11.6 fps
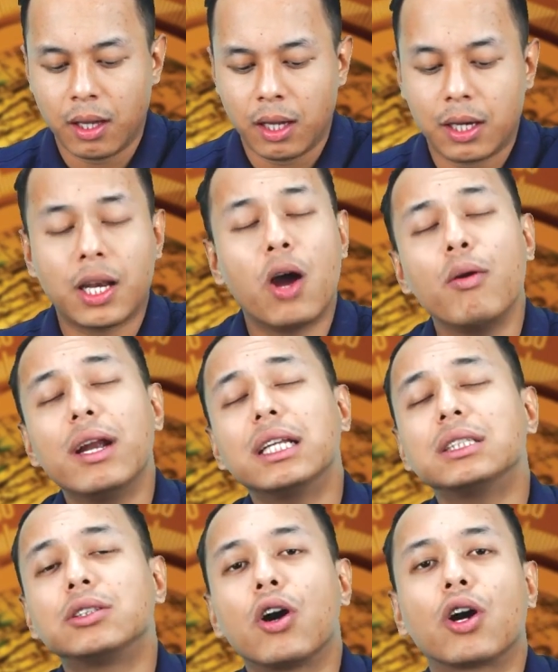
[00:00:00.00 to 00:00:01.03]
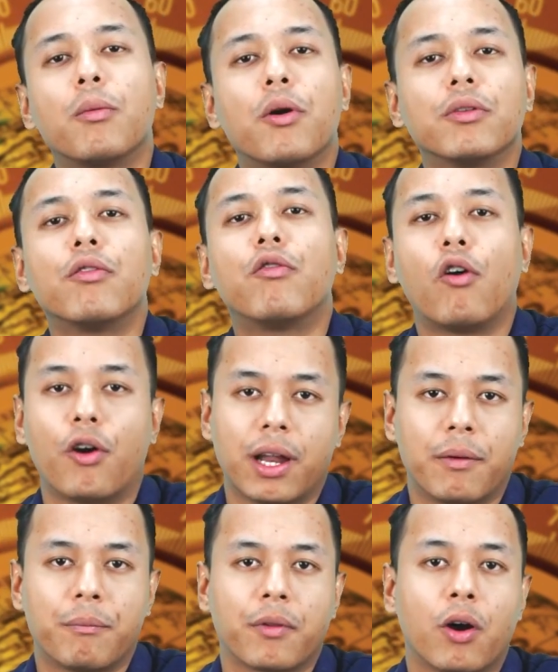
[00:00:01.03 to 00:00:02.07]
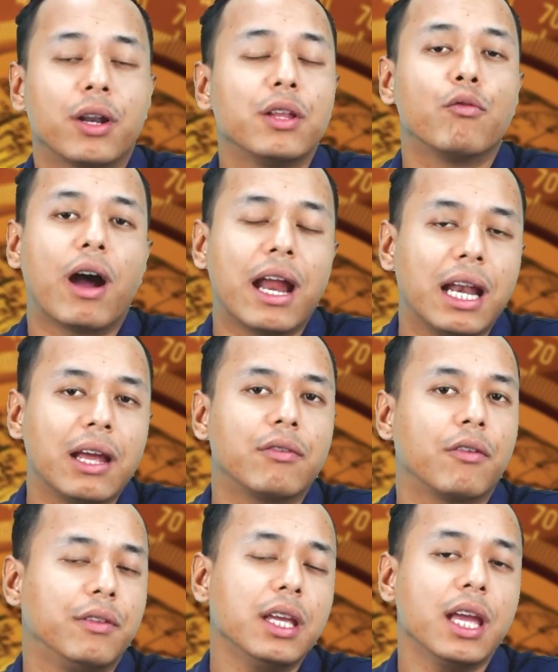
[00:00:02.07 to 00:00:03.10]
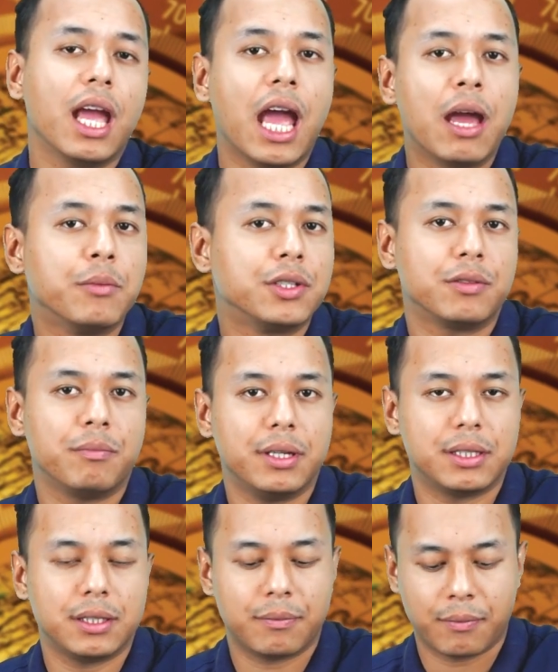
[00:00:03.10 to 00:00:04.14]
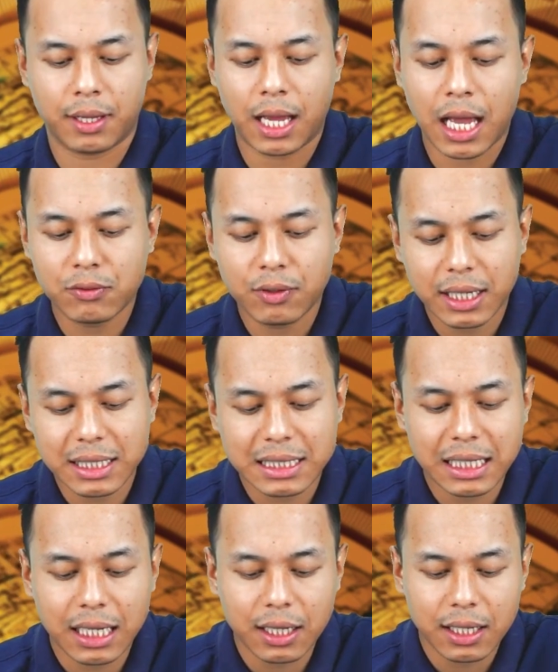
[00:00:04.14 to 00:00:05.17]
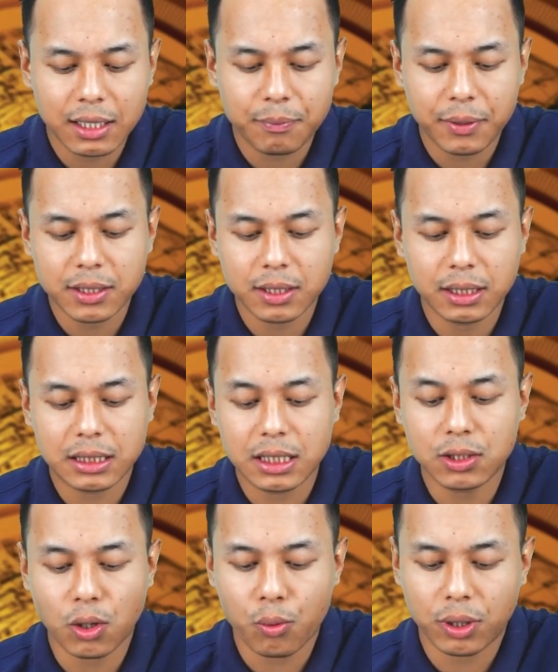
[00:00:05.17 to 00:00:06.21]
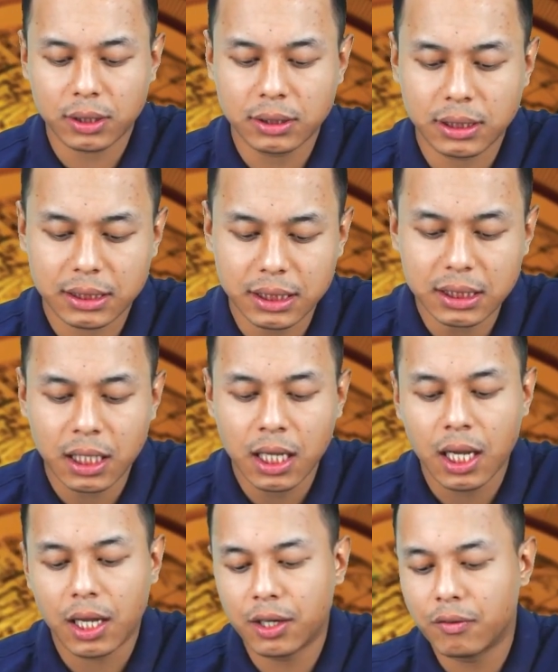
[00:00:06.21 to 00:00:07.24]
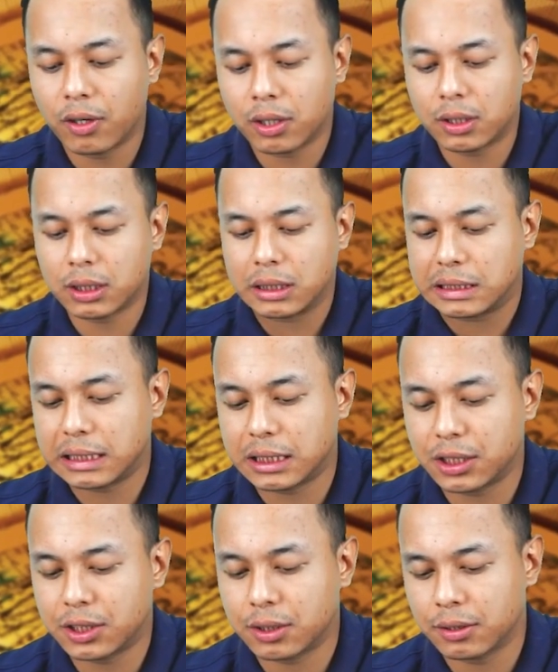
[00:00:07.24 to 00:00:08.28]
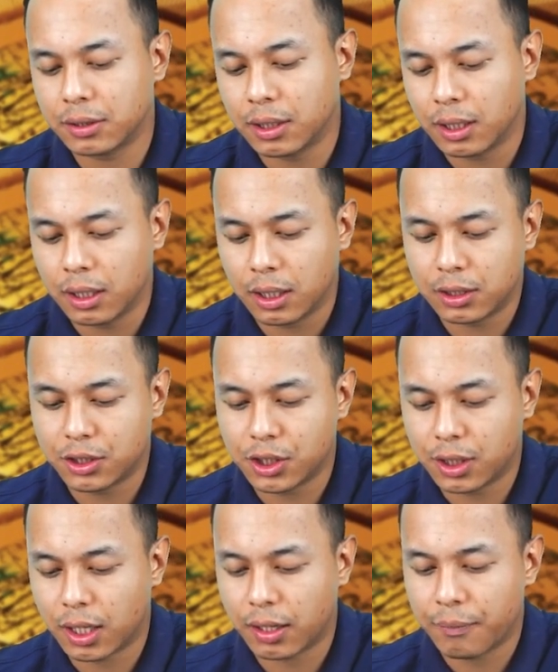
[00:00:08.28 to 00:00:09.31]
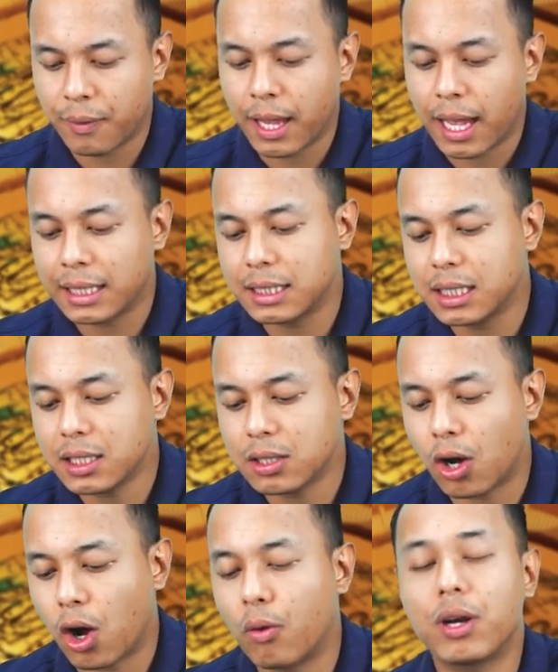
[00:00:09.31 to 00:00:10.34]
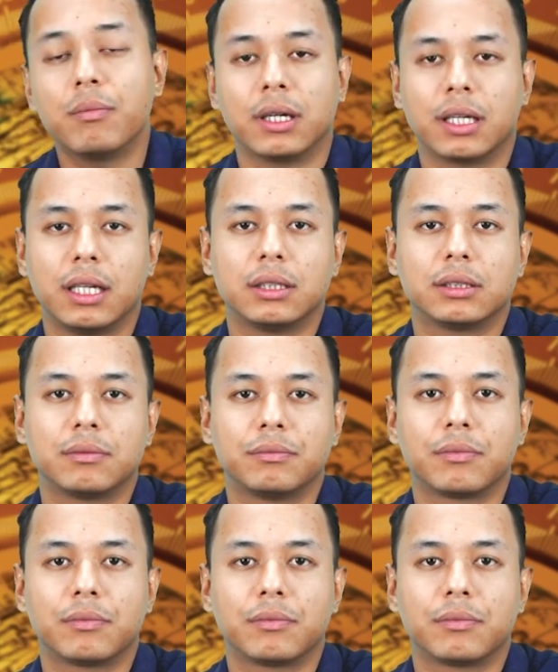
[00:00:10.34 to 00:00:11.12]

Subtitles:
Now let us talk about the fauna or the wildlife of the Amazon basin. As we can see here in the picture, this is toucan, this is river otter, this is jaguar, and this is howler monkeys.